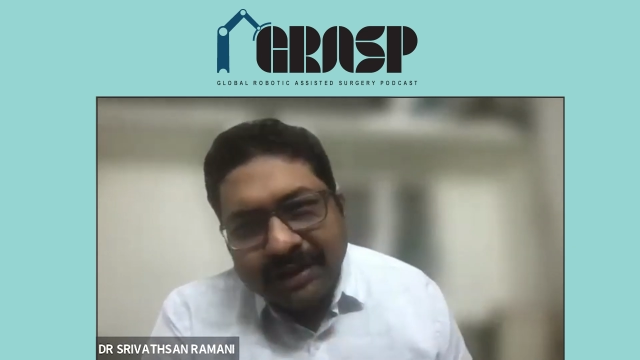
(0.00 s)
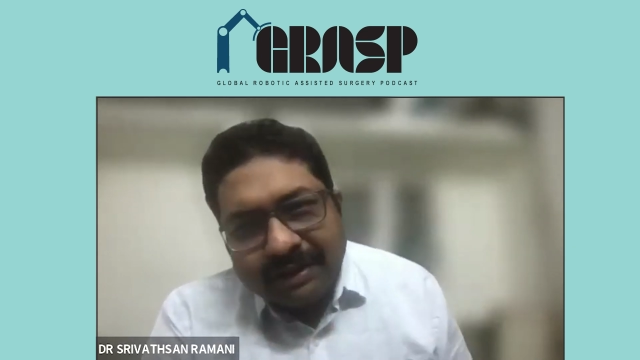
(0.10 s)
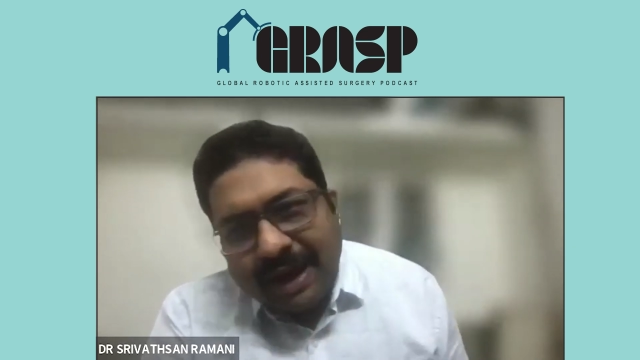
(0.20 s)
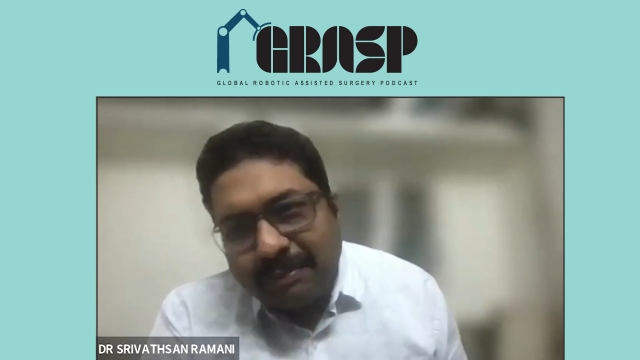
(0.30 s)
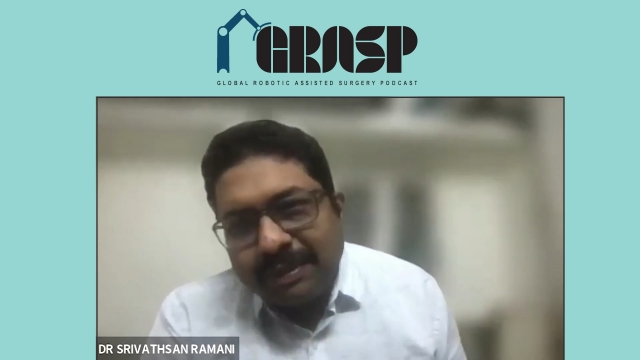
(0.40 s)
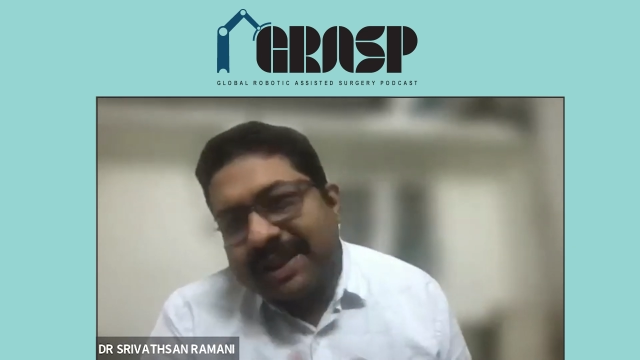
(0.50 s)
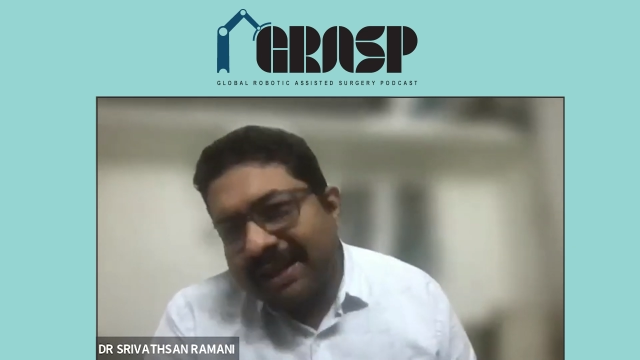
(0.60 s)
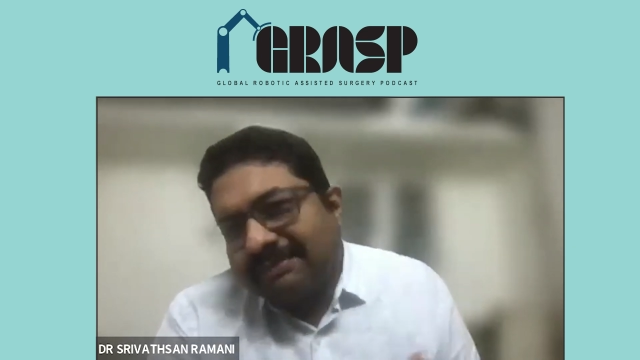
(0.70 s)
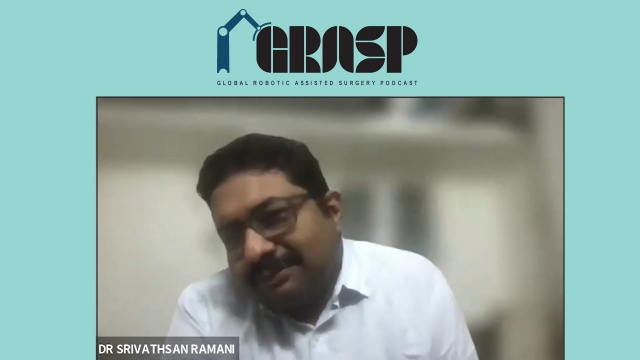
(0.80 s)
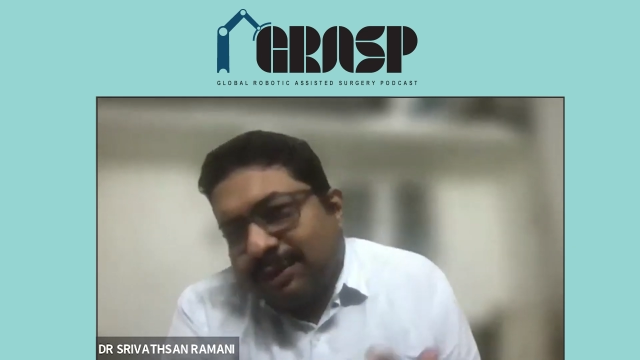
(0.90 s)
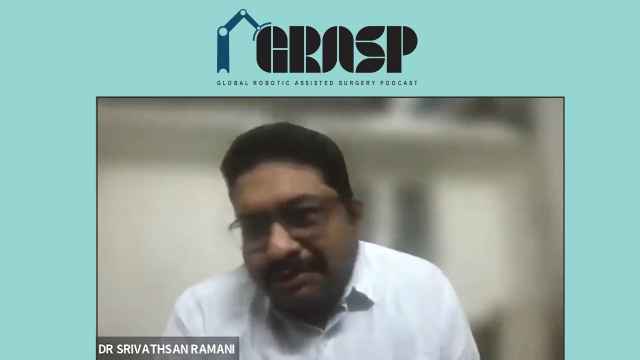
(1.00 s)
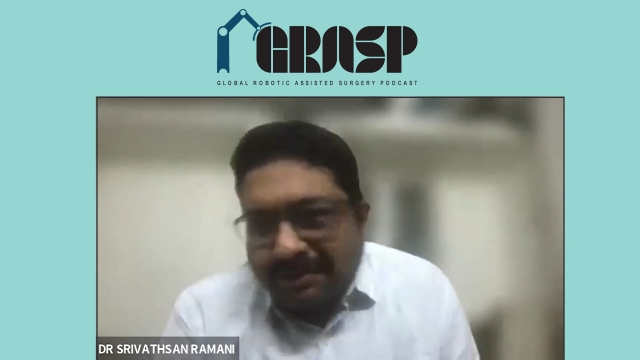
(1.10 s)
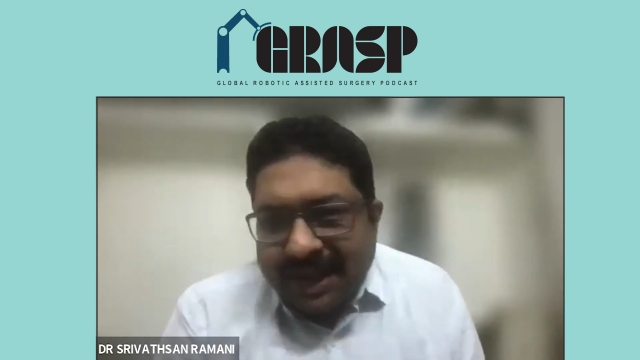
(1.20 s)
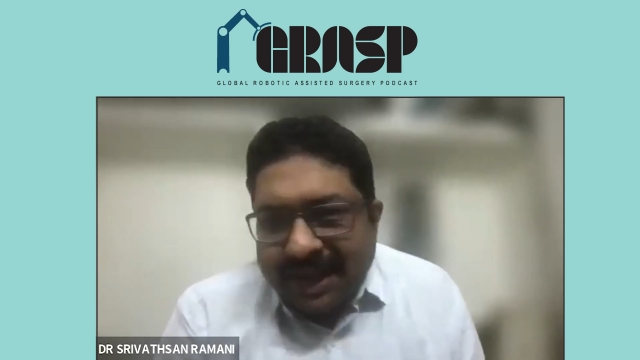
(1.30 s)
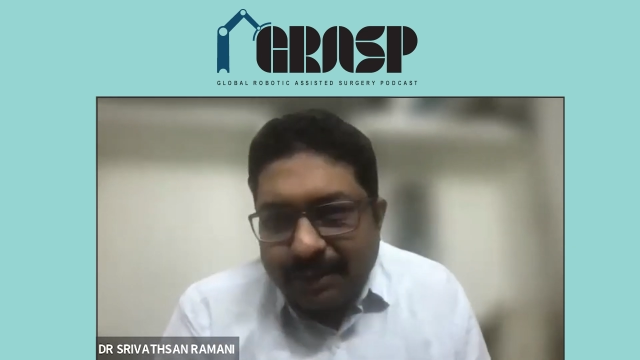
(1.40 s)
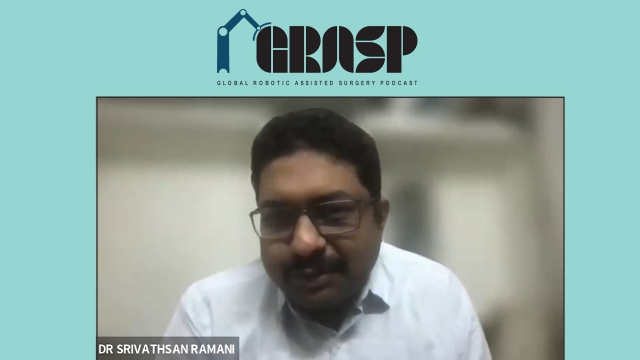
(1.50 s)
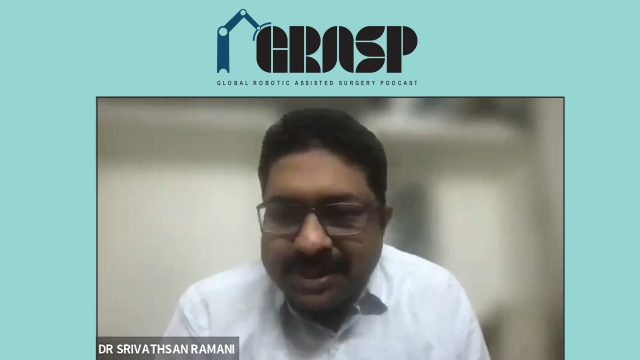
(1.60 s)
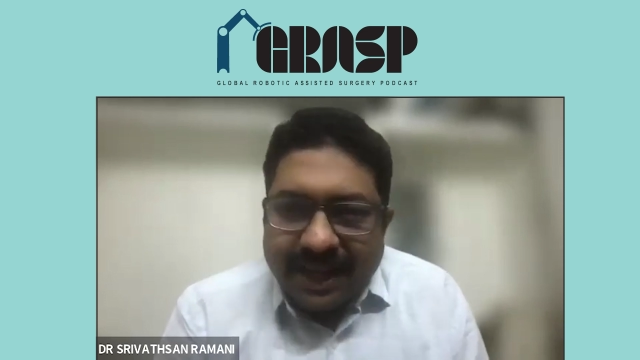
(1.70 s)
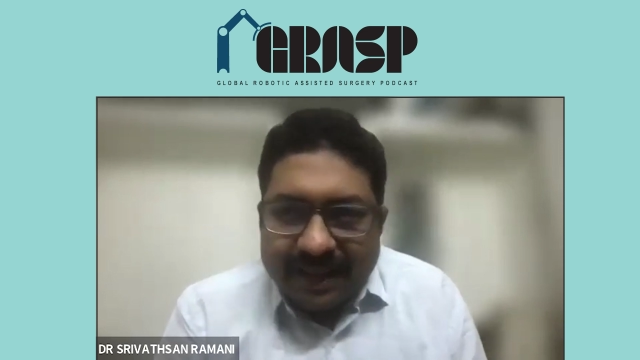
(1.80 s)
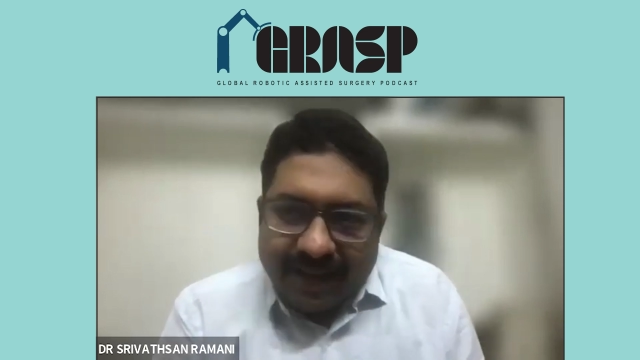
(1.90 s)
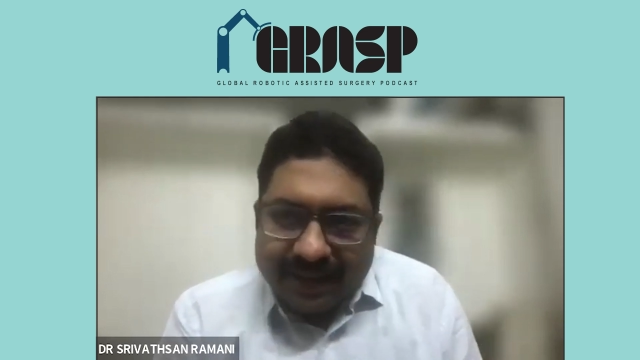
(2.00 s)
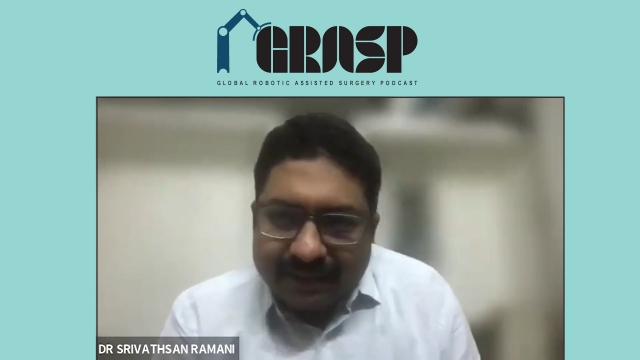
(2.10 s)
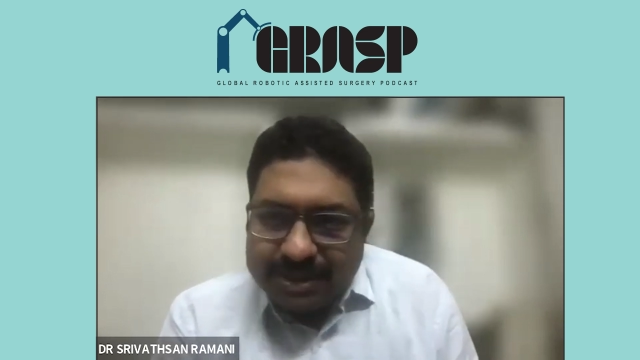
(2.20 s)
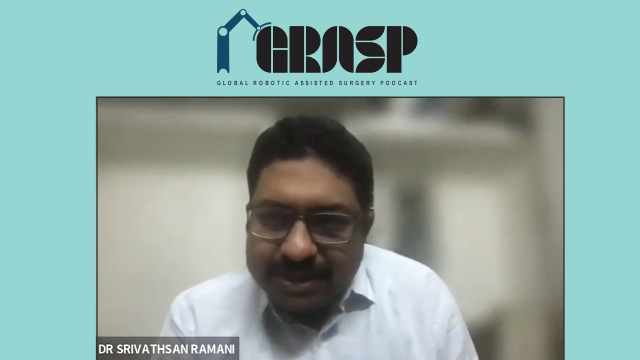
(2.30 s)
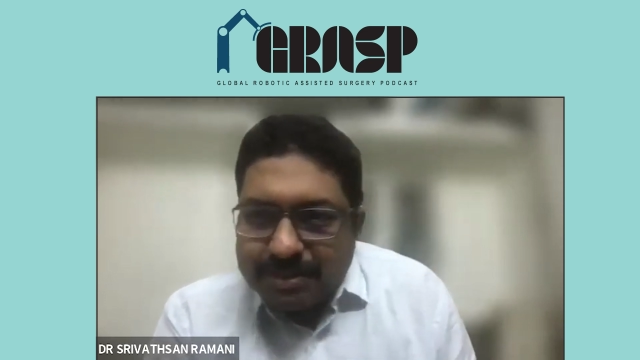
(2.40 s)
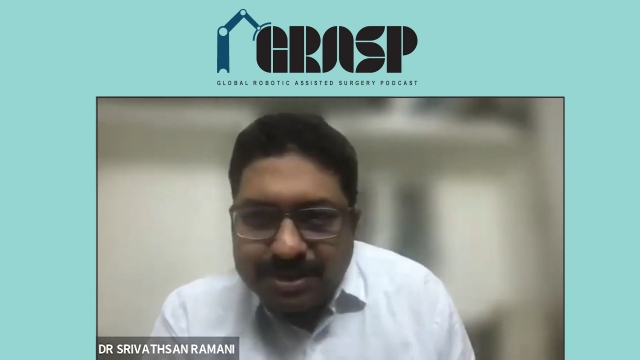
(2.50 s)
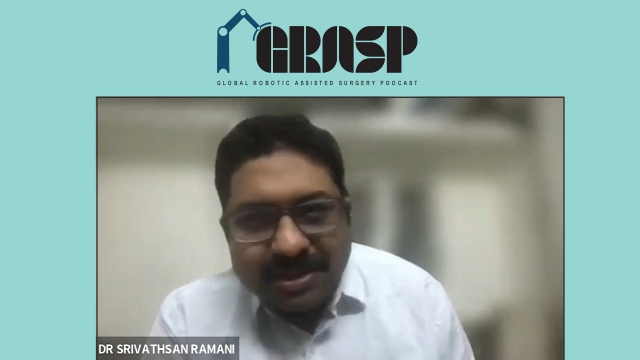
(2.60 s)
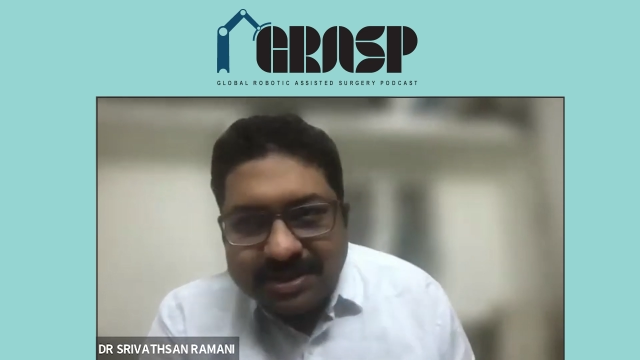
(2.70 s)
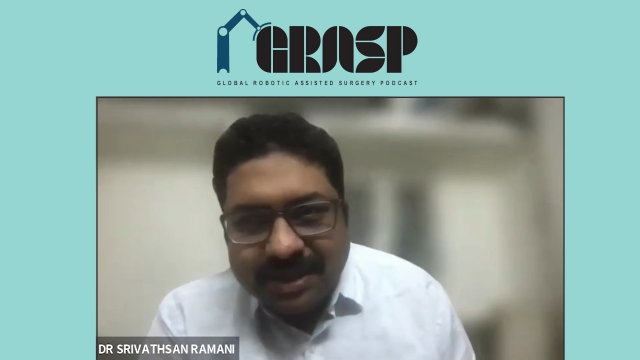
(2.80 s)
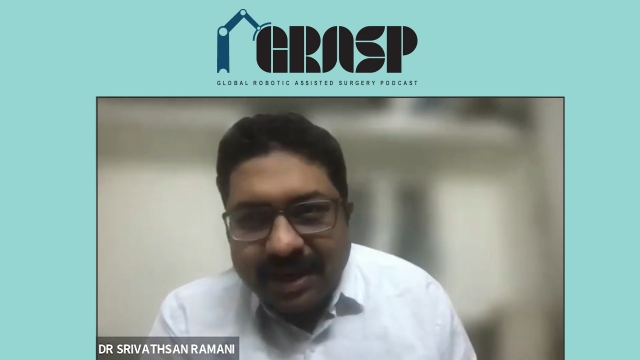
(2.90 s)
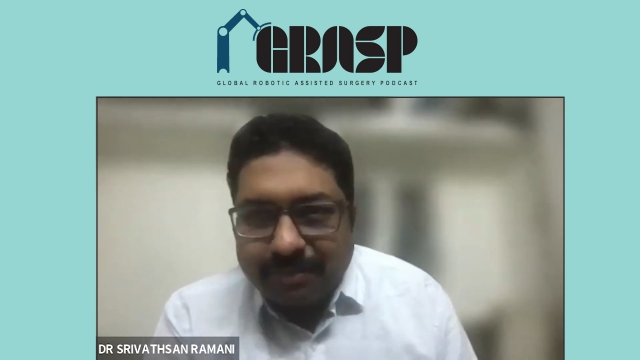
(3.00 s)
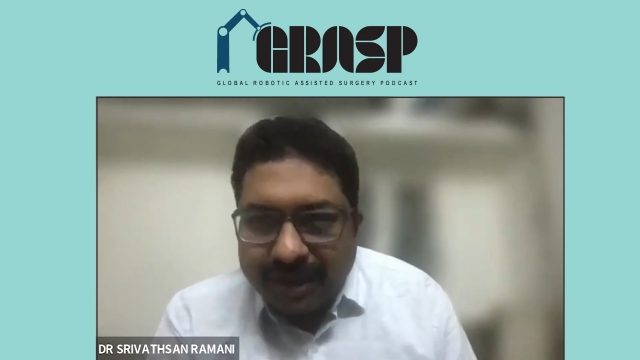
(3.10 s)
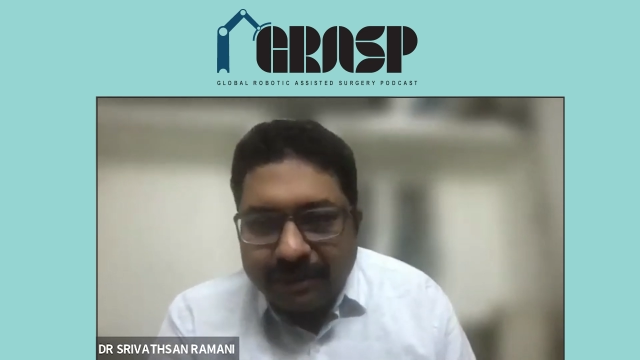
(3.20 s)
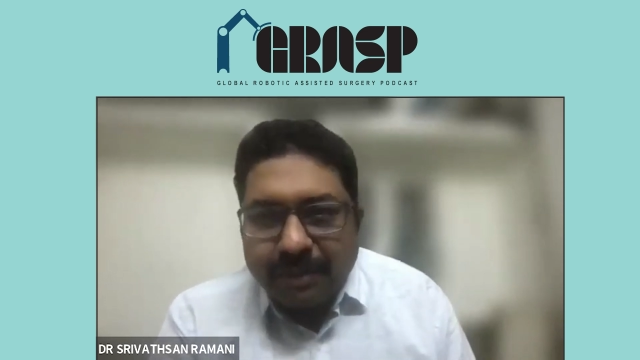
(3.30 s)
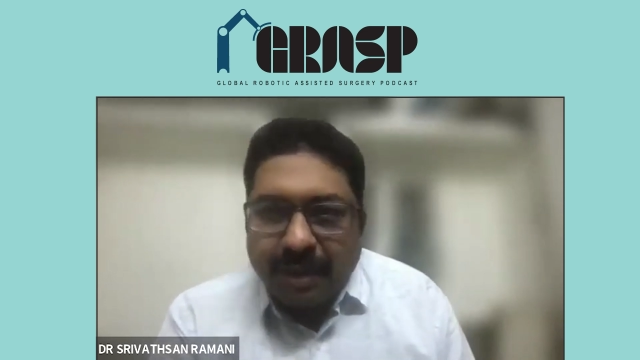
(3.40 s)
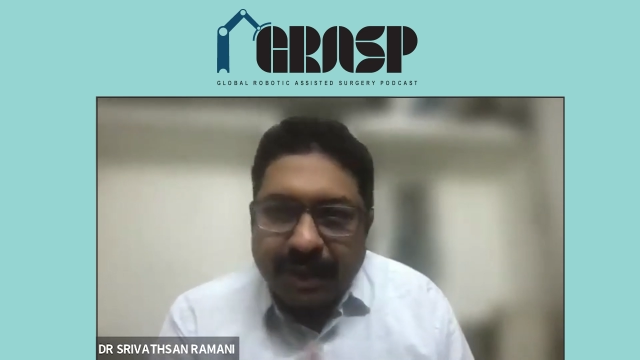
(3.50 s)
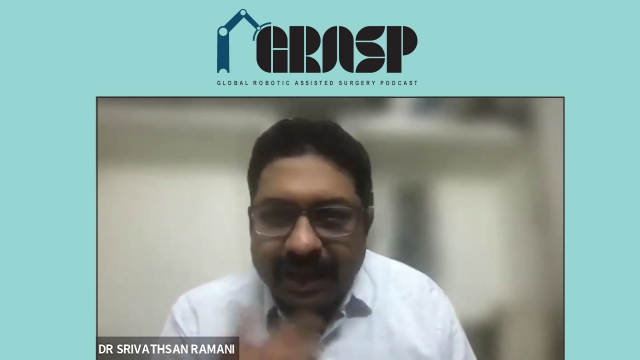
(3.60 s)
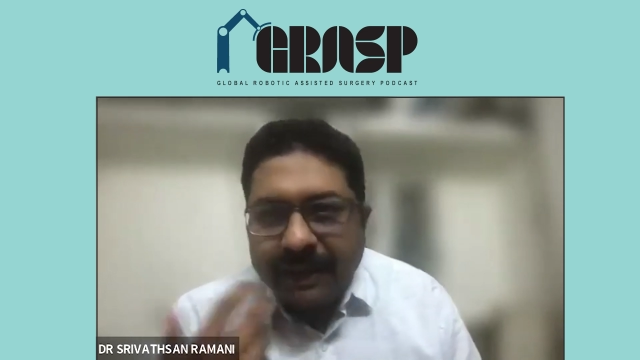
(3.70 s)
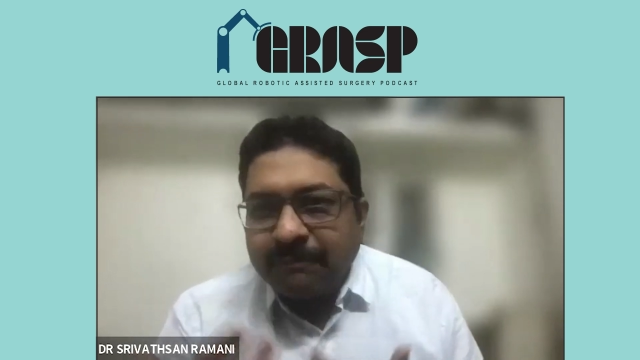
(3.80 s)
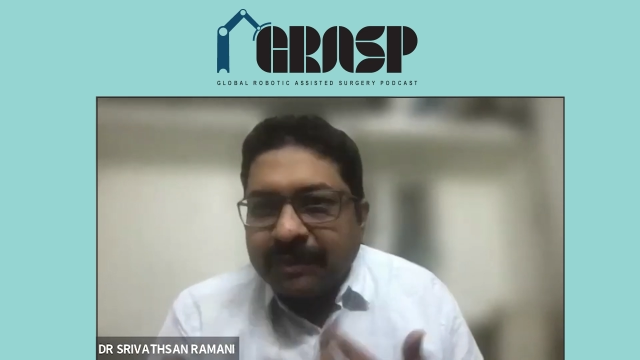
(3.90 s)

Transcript: drab, but then most of the time it was like writing prescriptions, and maybe